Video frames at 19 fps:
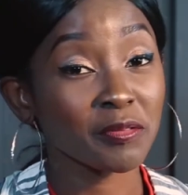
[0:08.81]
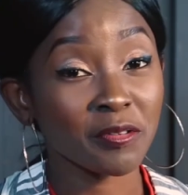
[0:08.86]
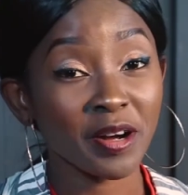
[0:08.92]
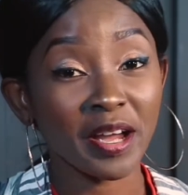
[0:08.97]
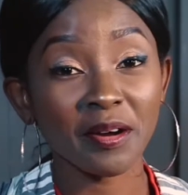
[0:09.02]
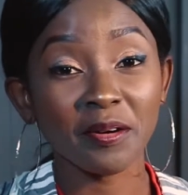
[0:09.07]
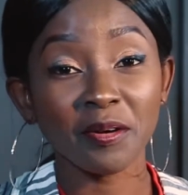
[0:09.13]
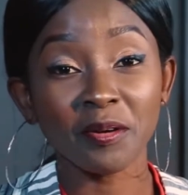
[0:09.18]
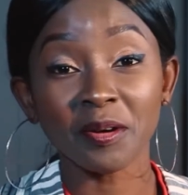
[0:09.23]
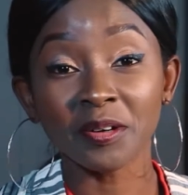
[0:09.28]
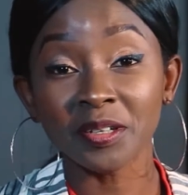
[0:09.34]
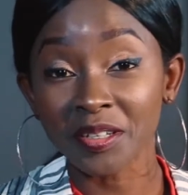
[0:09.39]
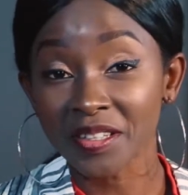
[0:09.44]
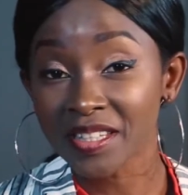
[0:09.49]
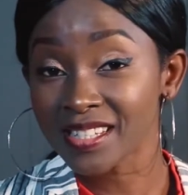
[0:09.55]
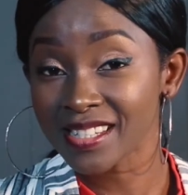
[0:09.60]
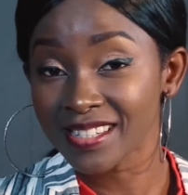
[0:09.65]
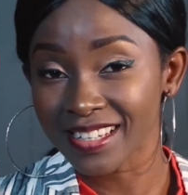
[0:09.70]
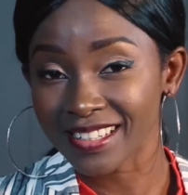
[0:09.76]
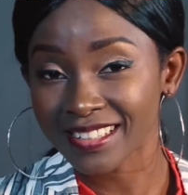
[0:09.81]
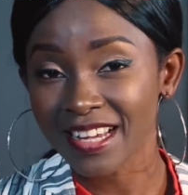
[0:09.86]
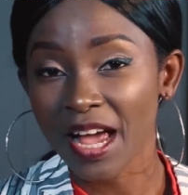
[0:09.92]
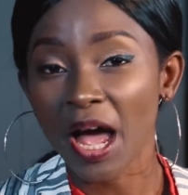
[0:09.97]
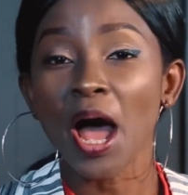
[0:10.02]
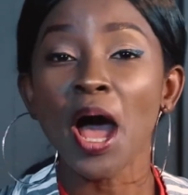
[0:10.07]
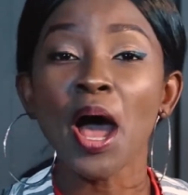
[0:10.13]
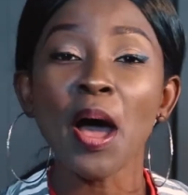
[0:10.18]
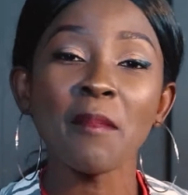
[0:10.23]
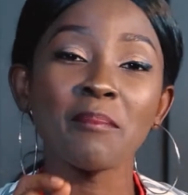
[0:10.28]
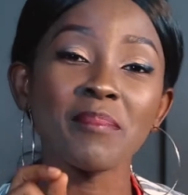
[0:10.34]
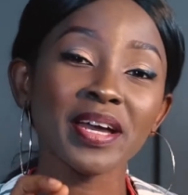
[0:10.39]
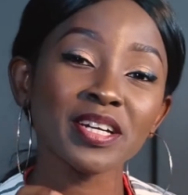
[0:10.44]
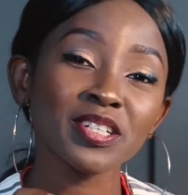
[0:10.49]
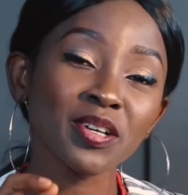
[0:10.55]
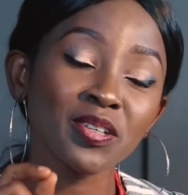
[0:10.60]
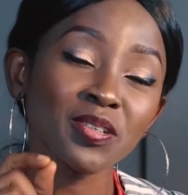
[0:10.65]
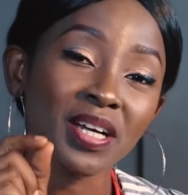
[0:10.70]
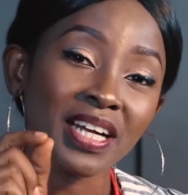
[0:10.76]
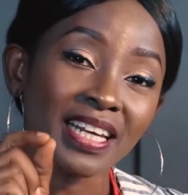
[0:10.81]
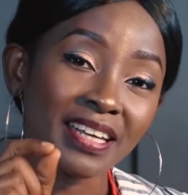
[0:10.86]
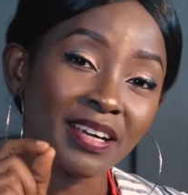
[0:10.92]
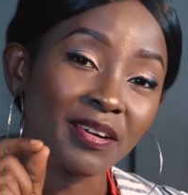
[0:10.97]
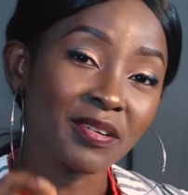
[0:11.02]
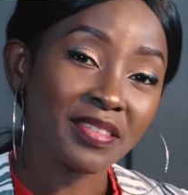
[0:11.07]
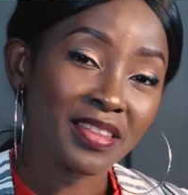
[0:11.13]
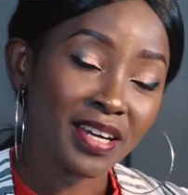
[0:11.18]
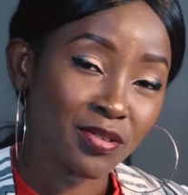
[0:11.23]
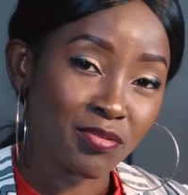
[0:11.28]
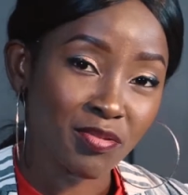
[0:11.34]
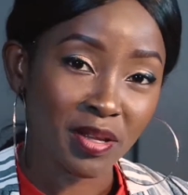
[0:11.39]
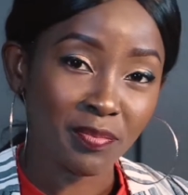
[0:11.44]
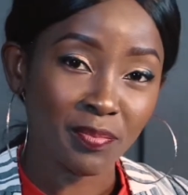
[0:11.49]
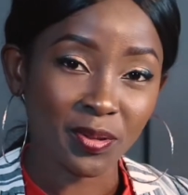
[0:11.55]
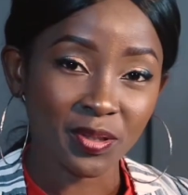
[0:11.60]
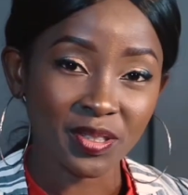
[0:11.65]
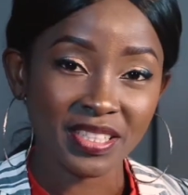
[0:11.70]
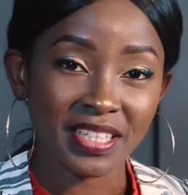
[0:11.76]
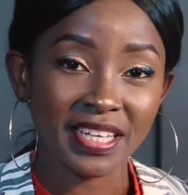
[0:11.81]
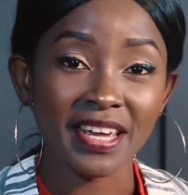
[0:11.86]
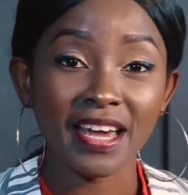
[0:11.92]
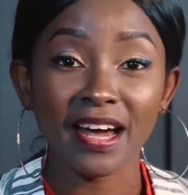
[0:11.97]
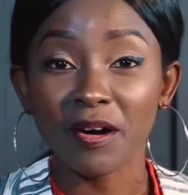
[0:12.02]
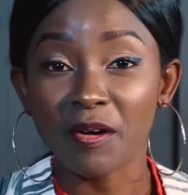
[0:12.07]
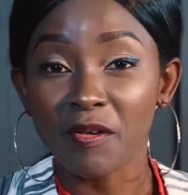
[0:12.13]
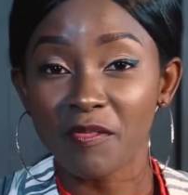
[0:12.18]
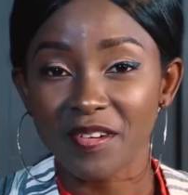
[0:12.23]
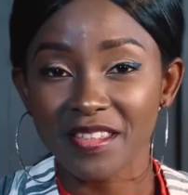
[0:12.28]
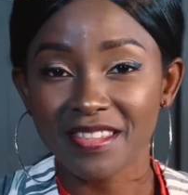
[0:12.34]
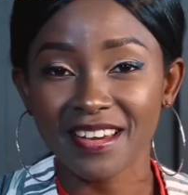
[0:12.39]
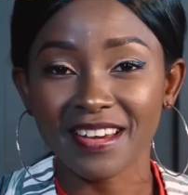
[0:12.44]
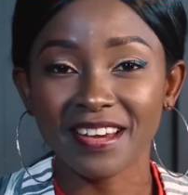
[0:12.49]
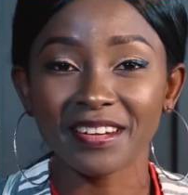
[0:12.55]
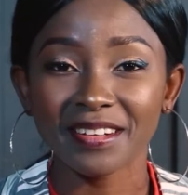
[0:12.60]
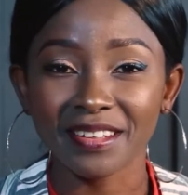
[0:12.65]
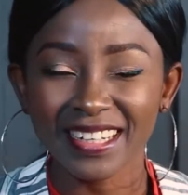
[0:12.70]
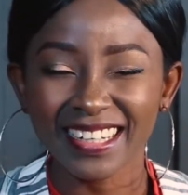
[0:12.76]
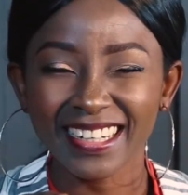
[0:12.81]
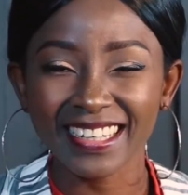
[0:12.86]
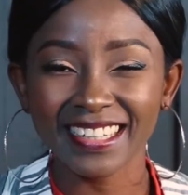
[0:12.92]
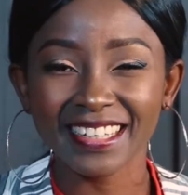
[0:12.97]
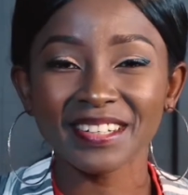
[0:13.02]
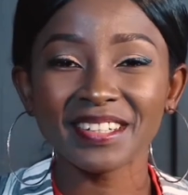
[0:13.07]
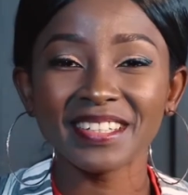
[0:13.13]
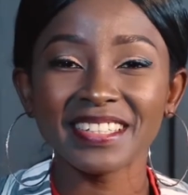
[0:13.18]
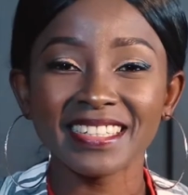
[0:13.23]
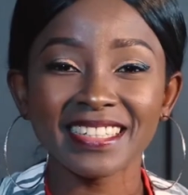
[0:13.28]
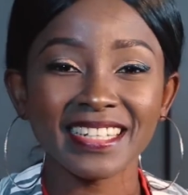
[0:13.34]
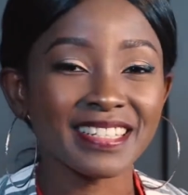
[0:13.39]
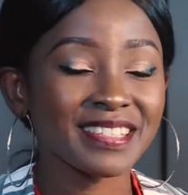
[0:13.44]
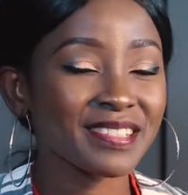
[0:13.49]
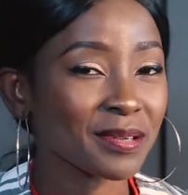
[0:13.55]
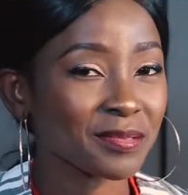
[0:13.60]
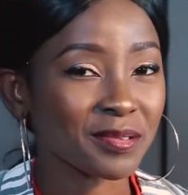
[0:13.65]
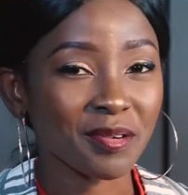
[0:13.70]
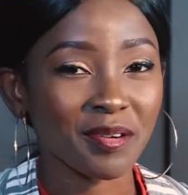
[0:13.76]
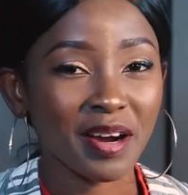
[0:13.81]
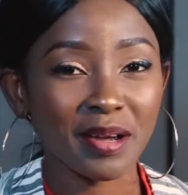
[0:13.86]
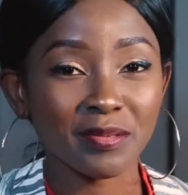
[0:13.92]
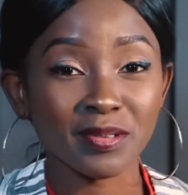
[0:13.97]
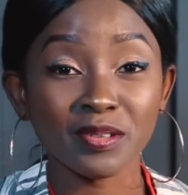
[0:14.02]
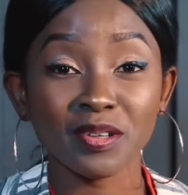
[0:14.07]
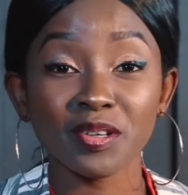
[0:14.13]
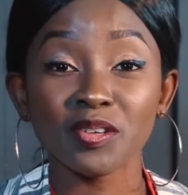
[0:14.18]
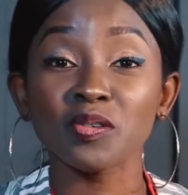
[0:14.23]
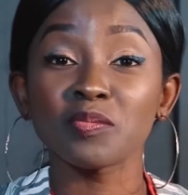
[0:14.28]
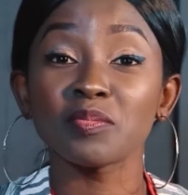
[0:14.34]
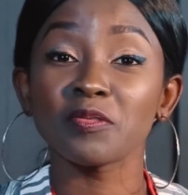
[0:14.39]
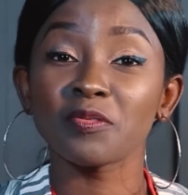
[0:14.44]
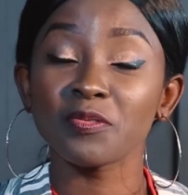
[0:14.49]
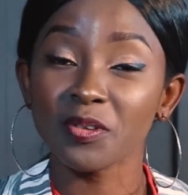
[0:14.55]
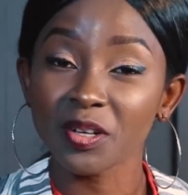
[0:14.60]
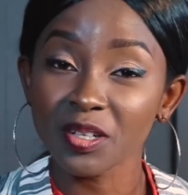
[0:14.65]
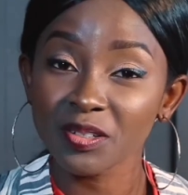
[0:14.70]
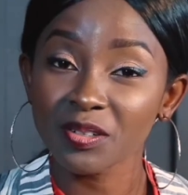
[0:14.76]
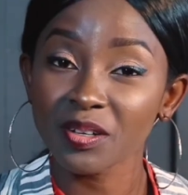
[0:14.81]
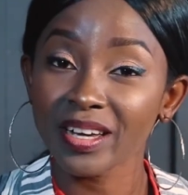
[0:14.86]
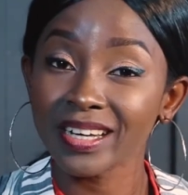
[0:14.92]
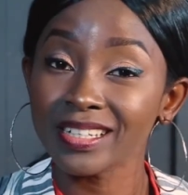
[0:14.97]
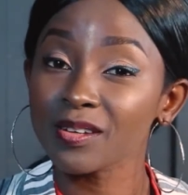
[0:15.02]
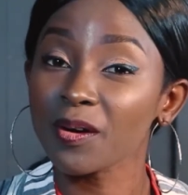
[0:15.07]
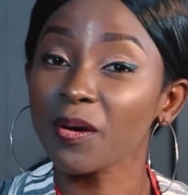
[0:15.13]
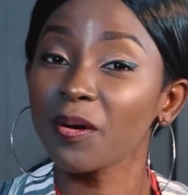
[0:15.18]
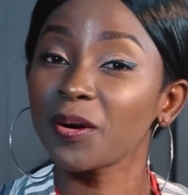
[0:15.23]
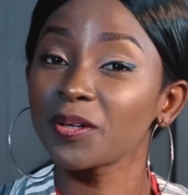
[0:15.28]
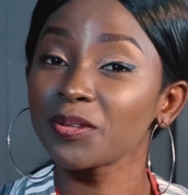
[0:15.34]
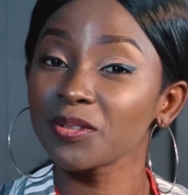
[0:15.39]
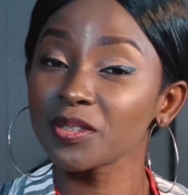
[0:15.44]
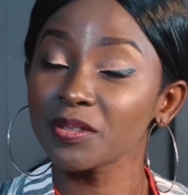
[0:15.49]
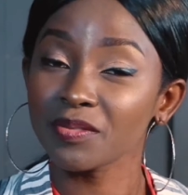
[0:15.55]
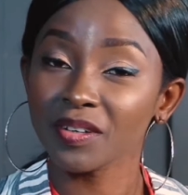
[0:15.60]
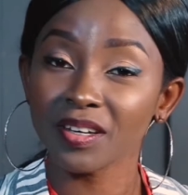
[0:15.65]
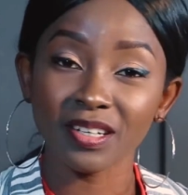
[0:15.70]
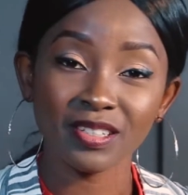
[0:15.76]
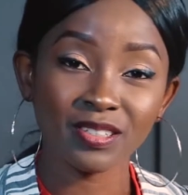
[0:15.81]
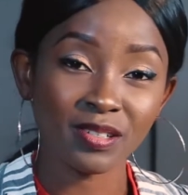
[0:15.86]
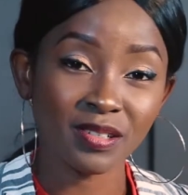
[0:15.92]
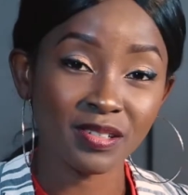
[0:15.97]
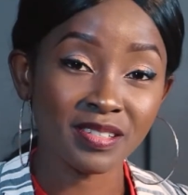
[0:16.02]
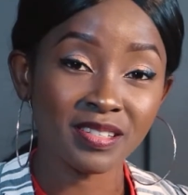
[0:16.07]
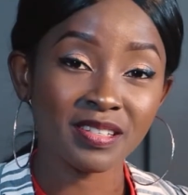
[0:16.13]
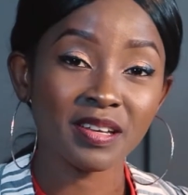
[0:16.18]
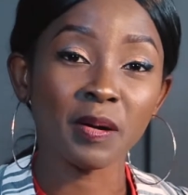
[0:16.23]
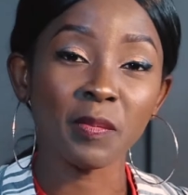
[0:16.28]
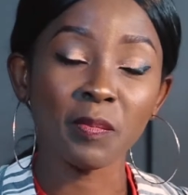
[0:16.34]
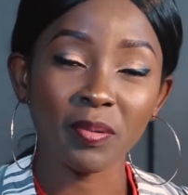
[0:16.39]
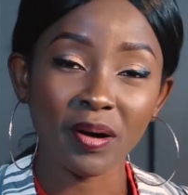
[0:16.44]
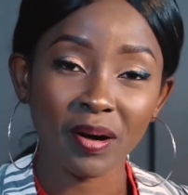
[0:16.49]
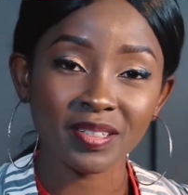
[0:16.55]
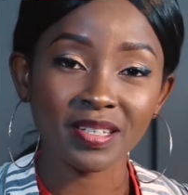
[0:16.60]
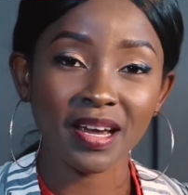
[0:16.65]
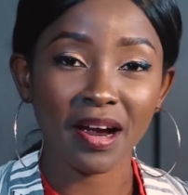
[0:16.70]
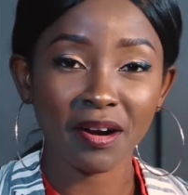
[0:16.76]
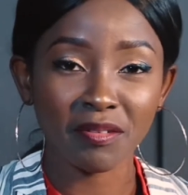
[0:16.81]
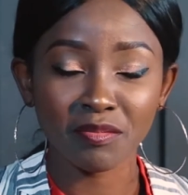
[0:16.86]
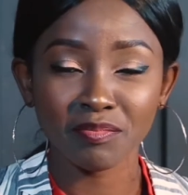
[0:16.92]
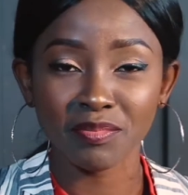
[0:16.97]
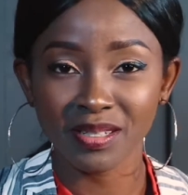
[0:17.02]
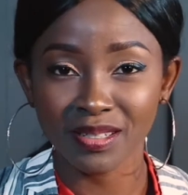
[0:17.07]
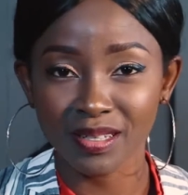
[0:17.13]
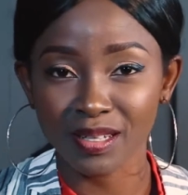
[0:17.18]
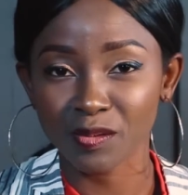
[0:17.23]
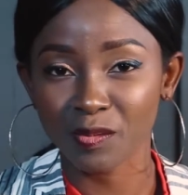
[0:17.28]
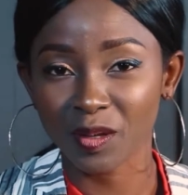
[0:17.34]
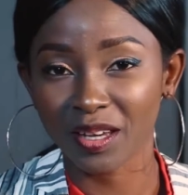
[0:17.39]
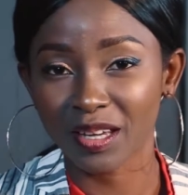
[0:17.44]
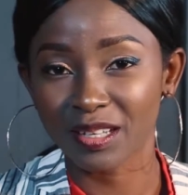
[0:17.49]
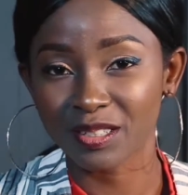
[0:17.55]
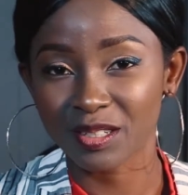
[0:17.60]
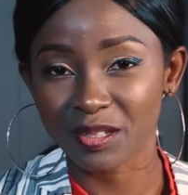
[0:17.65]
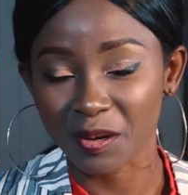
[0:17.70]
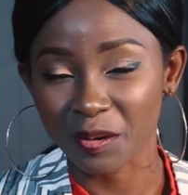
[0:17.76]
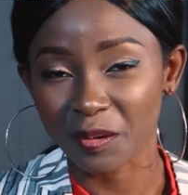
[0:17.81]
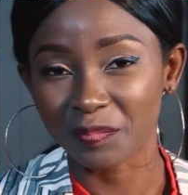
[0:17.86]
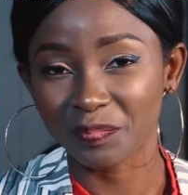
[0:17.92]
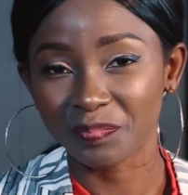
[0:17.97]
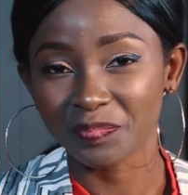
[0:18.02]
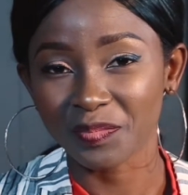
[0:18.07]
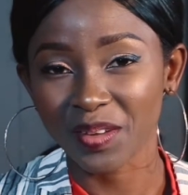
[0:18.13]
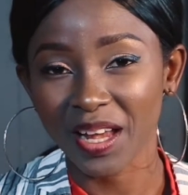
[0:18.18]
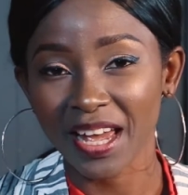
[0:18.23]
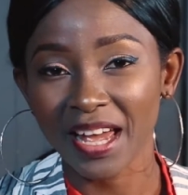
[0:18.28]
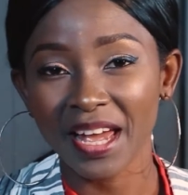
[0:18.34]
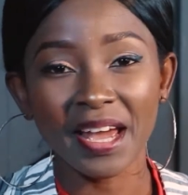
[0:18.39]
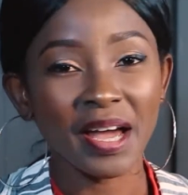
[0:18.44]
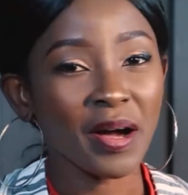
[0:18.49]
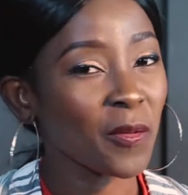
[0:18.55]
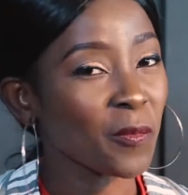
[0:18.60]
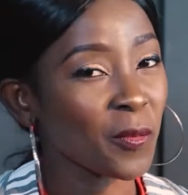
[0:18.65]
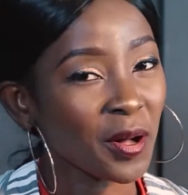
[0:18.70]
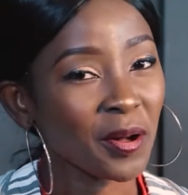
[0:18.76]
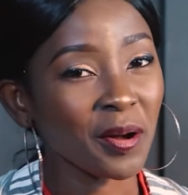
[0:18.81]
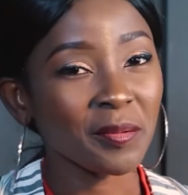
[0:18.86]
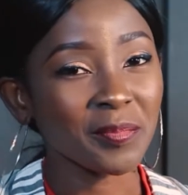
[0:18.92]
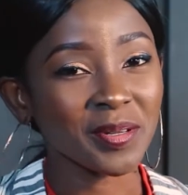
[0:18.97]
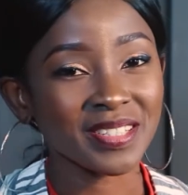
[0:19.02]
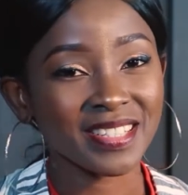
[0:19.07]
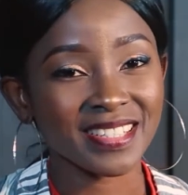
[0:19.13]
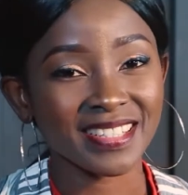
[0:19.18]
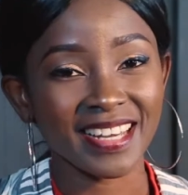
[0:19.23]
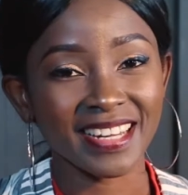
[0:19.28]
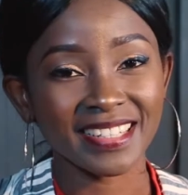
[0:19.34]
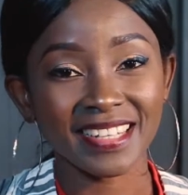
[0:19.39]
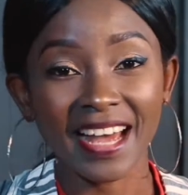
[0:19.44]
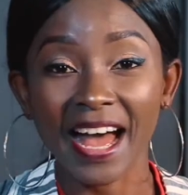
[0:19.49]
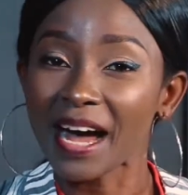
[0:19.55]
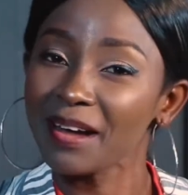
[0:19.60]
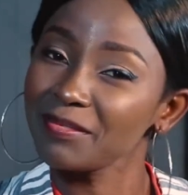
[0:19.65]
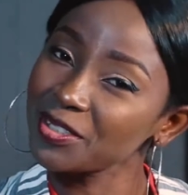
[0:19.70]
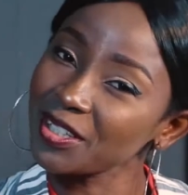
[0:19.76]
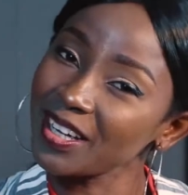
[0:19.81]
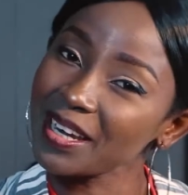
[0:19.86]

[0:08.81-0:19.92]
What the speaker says: So before I go on the set, make sure you click on that red button here over there. Click on it and subscribe so that you'll be first to get all notifications about Agribusiness Weekend show. Welcome on set.